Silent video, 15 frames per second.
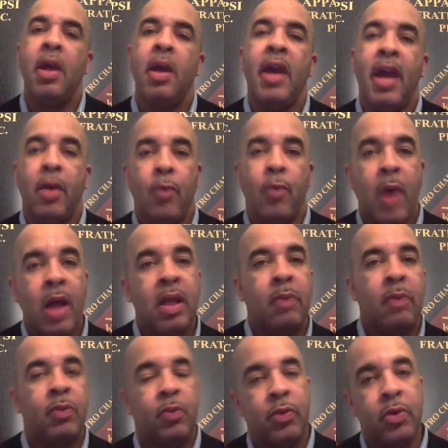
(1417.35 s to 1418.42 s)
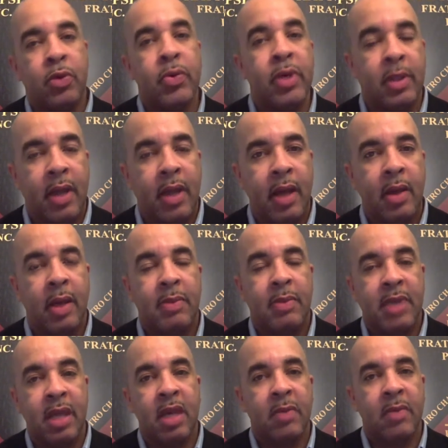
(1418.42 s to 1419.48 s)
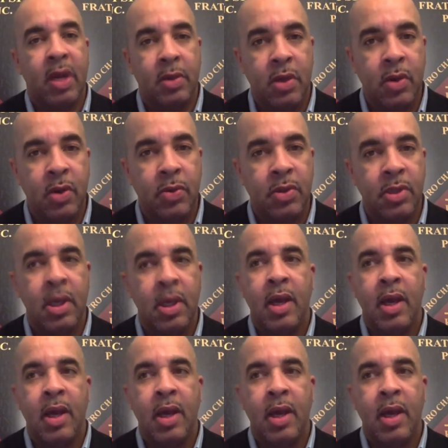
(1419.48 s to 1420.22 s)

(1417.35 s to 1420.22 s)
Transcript: And while I'm doing that, I'm taking my notes.